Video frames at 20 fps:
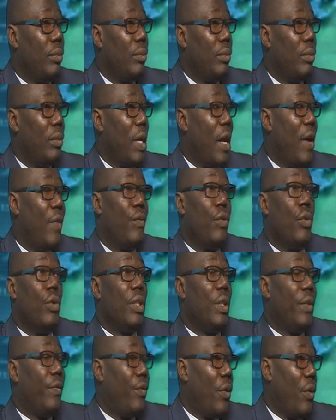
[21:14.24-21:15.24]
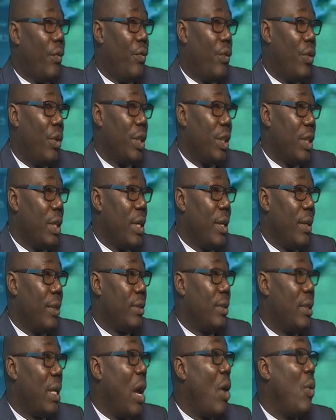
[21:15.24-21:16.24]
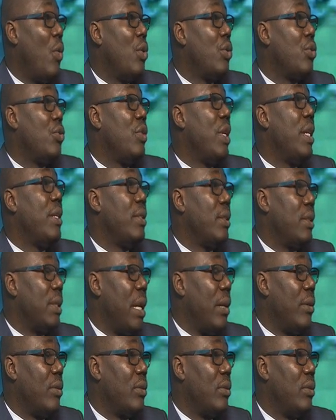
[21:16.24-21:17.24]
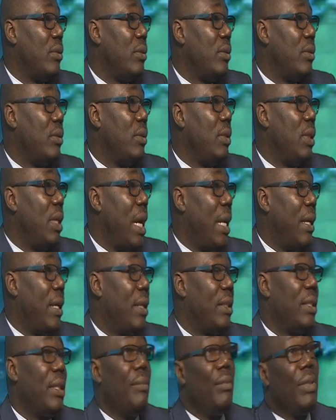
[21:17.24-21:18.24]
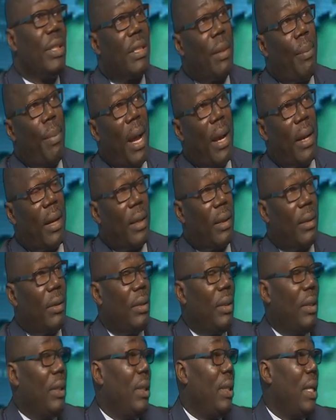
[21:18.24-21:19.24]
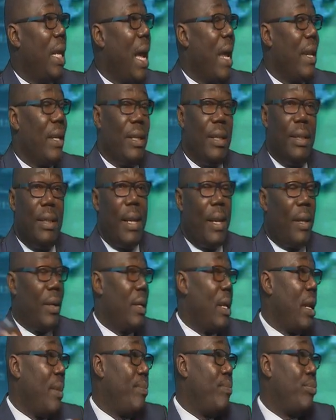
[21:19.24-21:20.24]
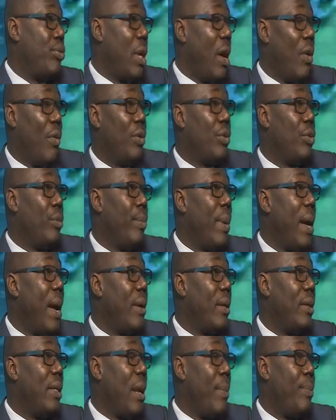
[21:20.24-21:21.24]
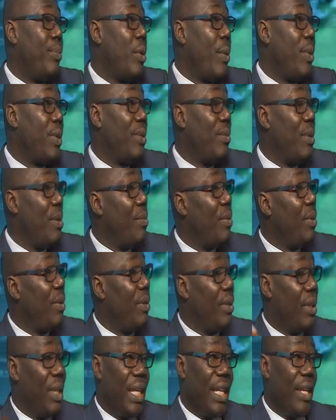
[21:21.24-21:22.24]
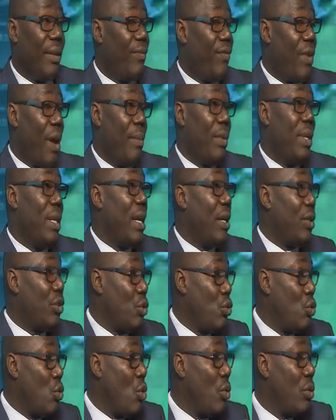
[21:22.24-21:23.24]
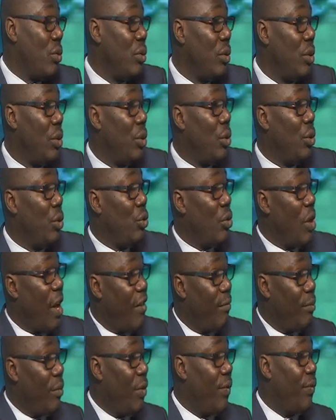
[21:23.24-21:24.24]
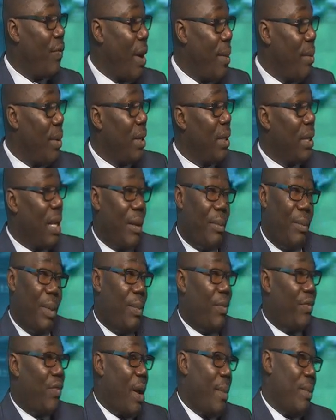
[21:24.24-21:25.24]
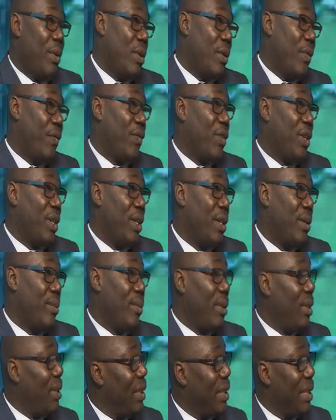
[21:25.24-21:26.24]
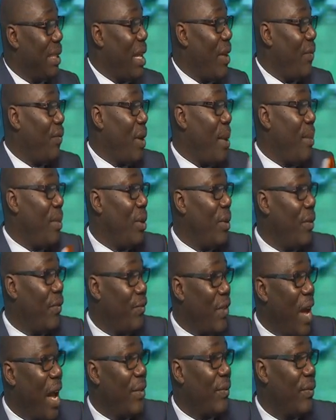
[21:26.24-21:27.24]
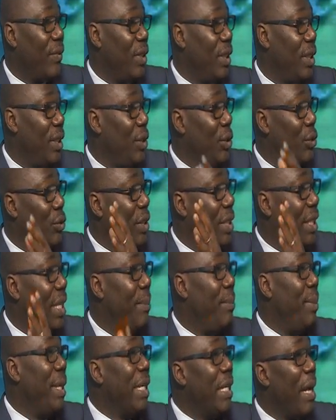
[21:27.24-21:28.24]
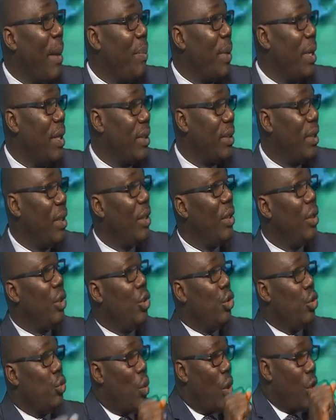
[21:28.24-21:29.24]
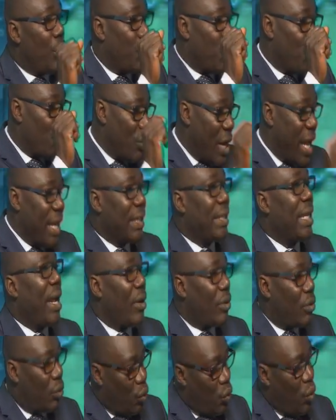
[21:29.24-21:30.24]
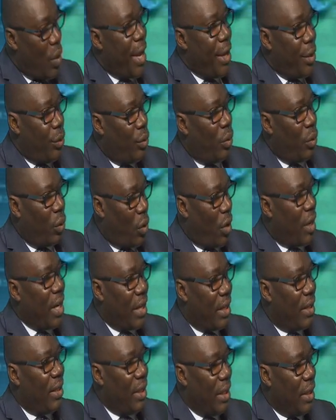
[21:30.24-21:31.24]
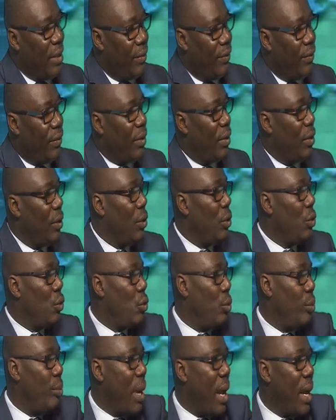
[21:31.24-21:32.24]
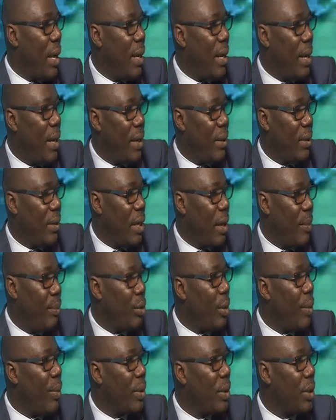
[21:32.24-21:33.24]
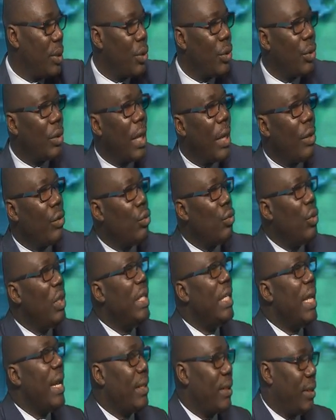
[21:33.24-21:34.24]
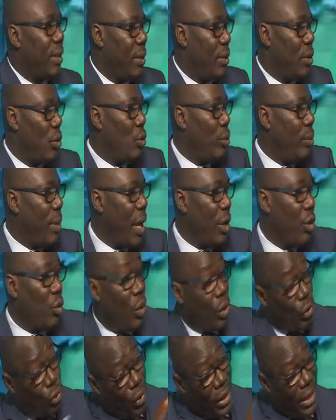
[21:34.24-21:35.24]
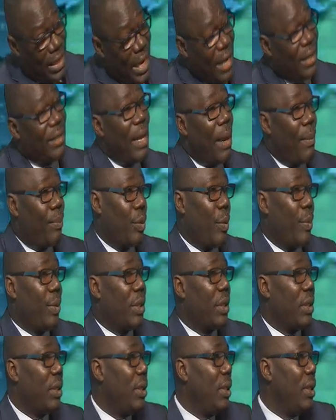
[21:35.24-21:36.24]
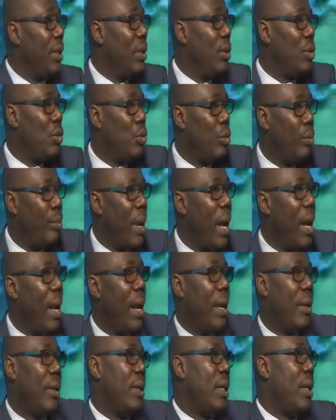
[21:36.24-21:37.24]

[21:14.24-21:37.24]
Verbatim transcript: I've owned it for four years, I want to rent it out. And I say, Mr. Bank, I need another, I want to buy another property. Maybe family has grown. You have more family now, maybe family of three, it's now family of five. You need a bigger place. You want to rent out where you currently live to buy another property. So you can do let to buy. You want to let that property to buy, to buy another. another. one.